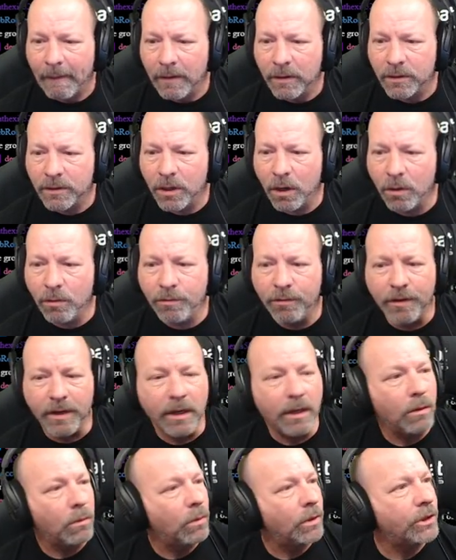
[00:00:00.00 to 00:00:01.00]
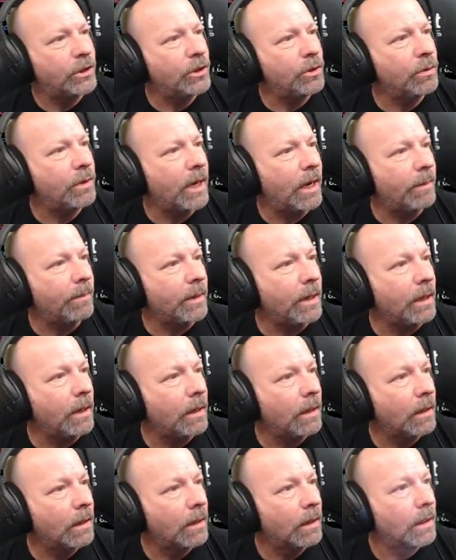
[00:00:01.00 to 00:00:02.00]
Tofi, what'd you get me?
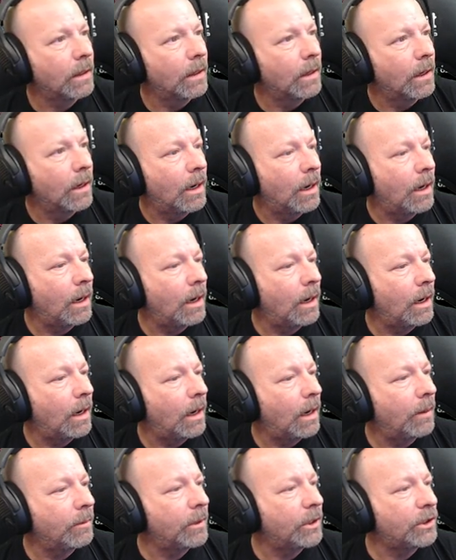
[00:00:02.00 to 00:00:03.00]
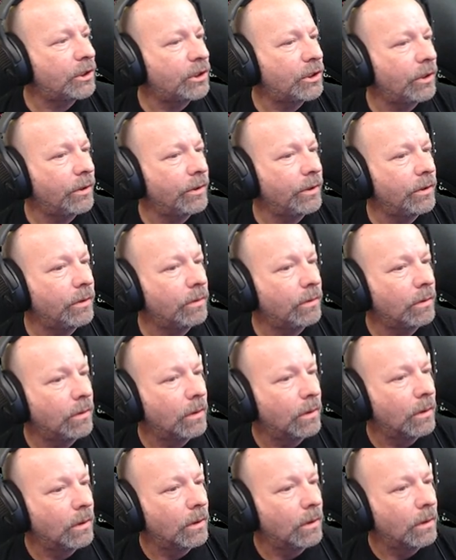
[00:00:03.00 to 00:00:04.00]
I'm going to show you
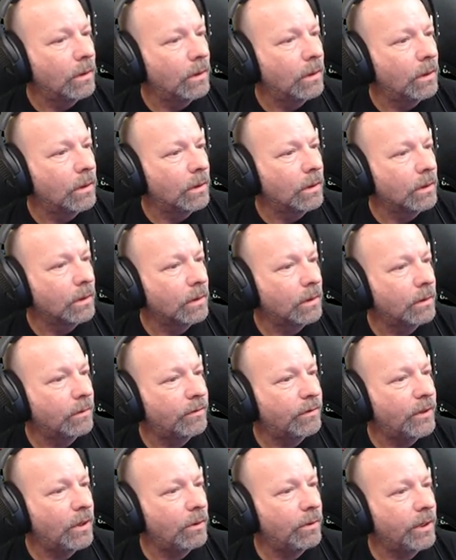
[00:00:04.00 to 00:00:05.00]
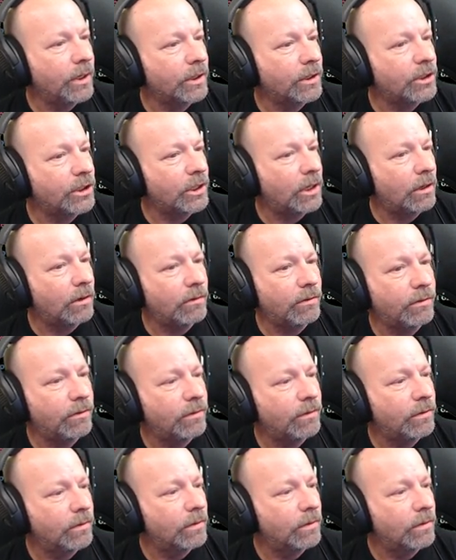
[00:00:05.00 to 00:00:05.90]
the floating shelf.